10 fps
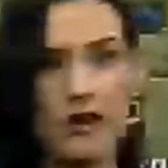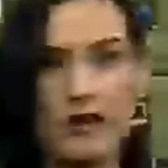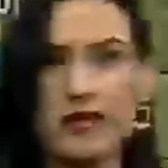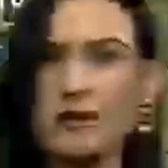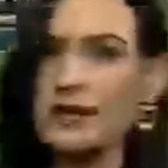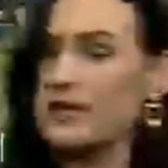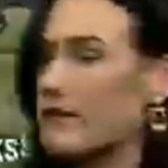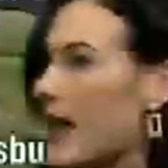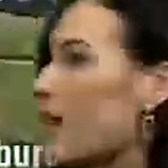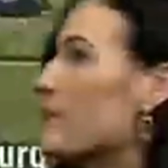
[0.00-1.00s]
on the surface
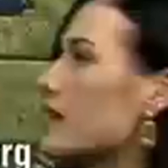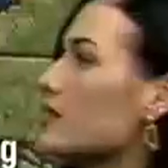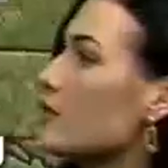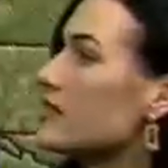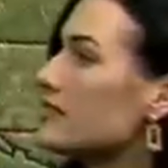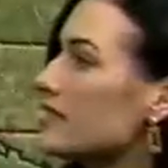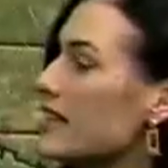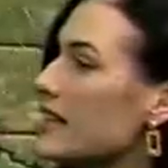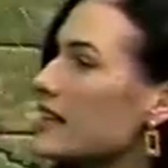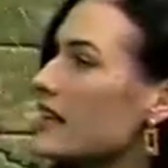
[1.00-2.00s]
map, and you can
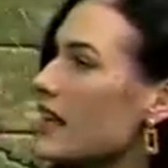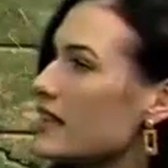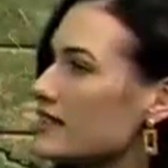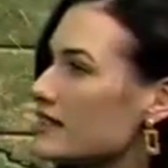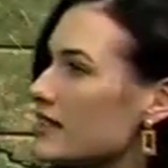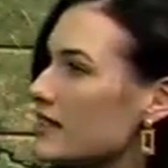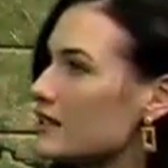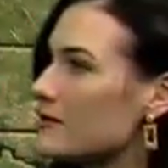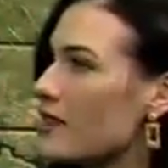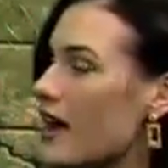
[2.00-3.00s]
see a nicely
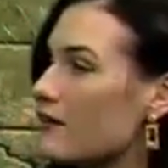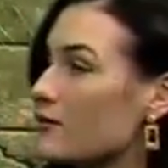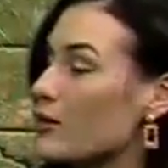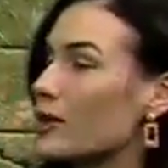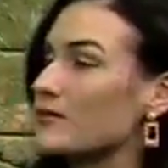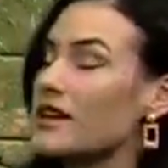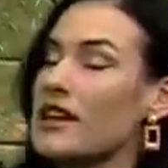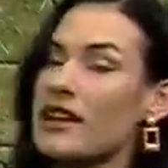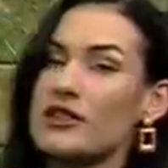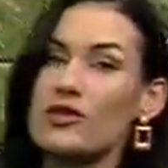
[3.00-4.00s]
formed
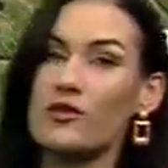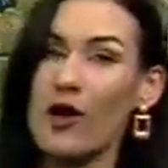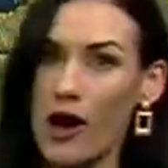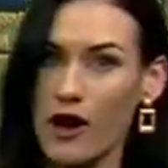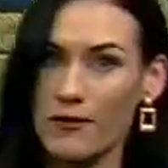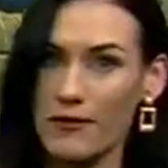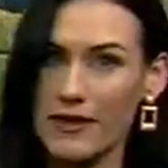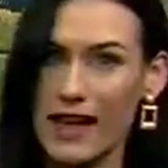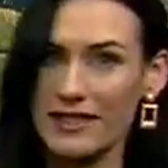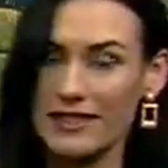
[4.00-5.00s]
trough
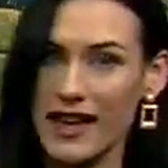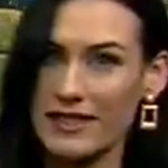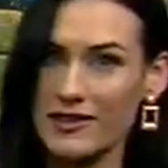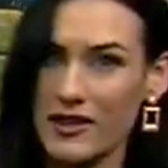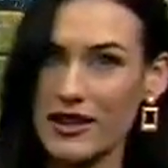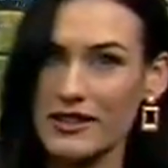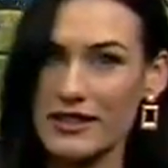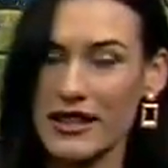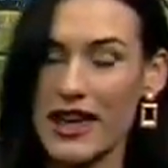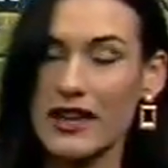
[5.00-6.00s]
that's starting
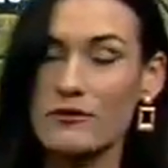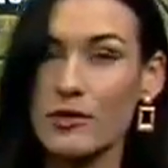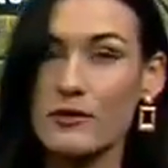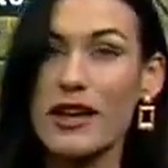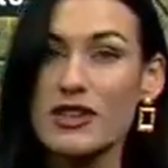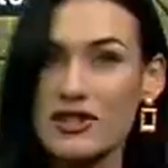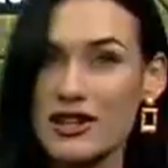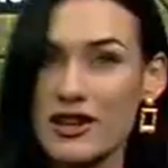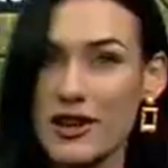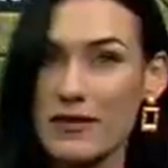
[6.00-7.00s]
to get in formation
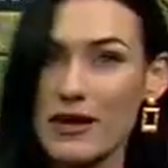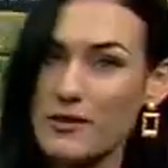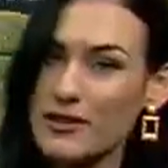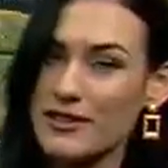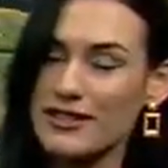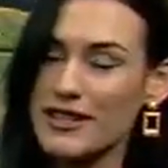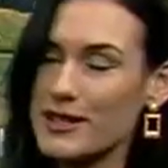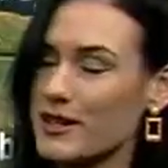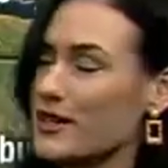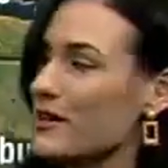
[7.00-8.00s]
here. Maybe you can see
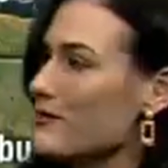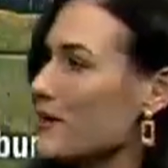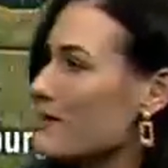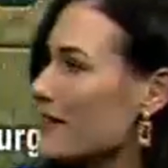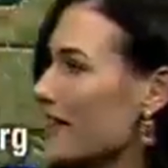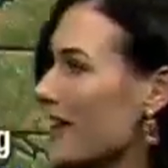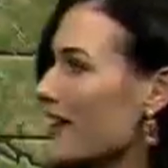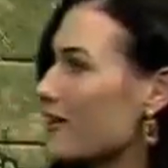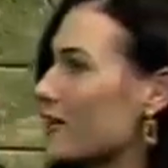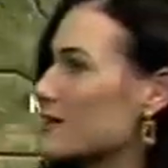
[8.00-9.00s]
it, maybe you
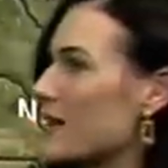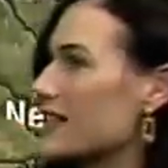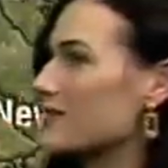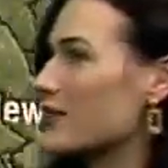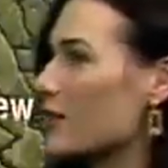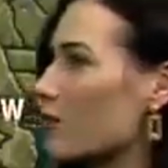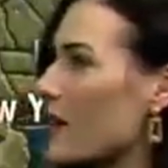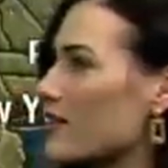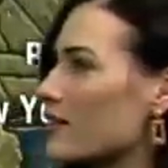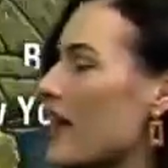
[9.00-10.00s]
can. All depends on your
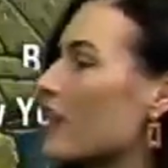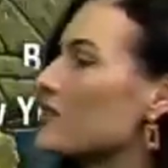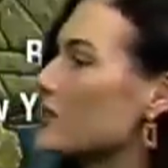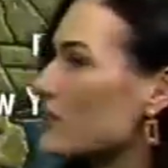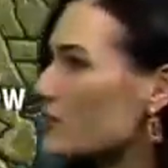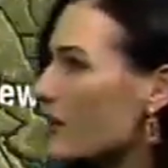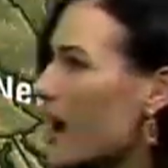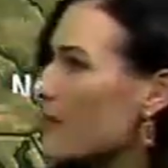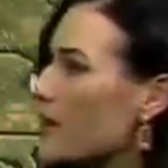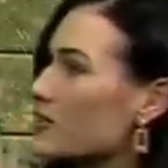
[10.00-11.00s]
weather knowledge. Here's our
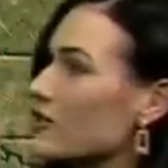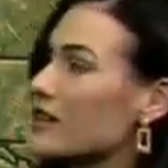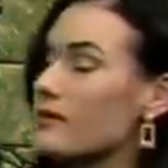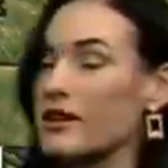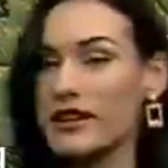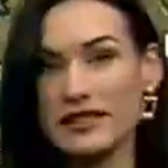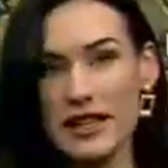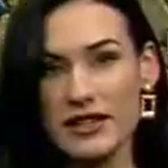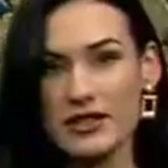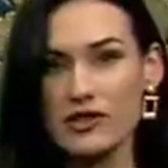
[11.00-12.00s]
high pressure keeping us
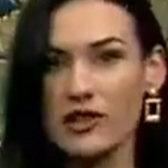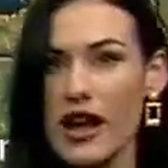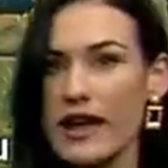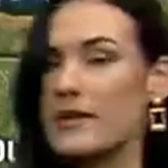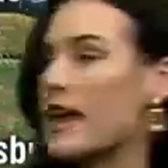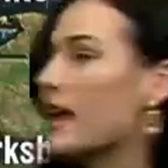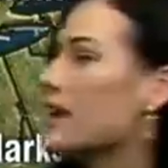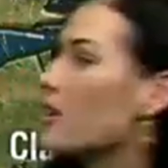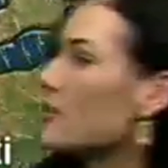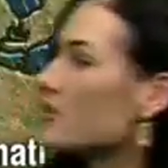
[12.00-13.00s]
nice and dry.
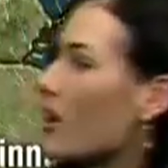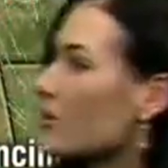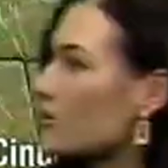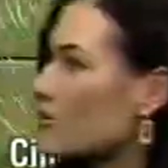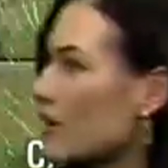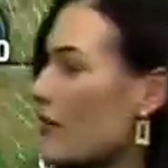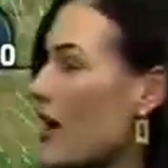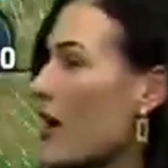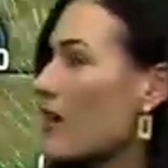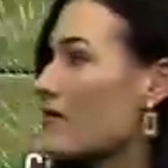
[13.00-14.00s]
Here's our strip
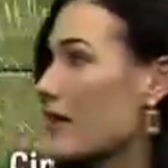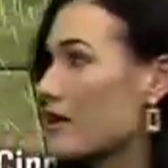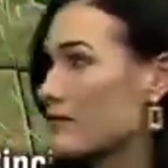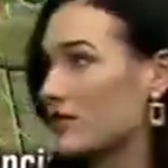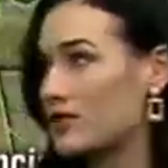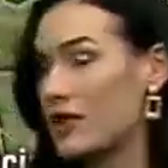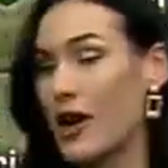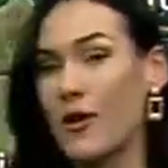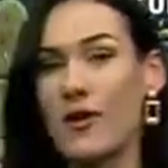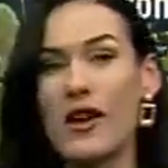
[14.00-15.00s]
of
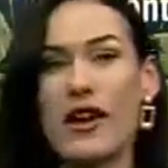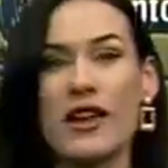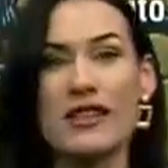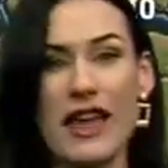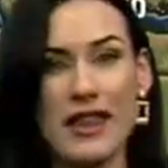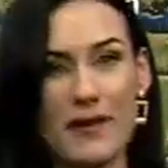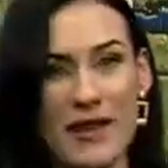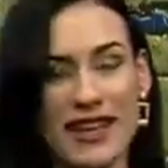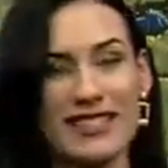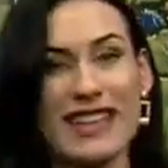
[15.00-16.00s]
snow, then that
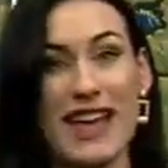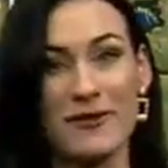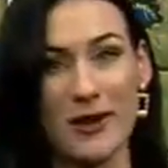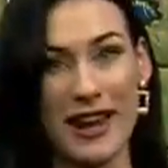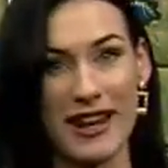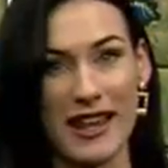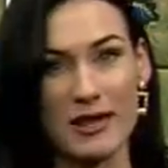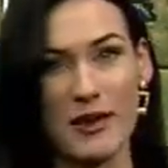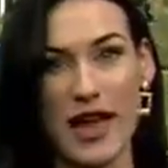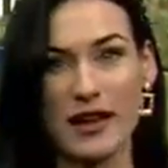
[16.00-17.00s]
mix, and rain at
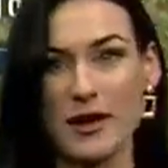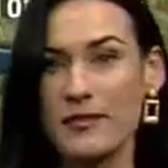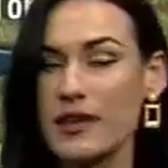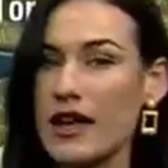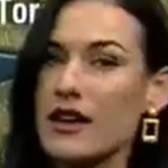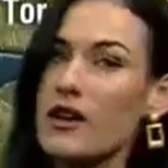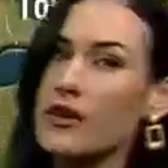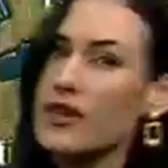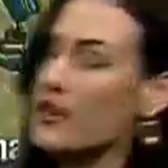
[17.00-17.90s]
the bottom. Go on the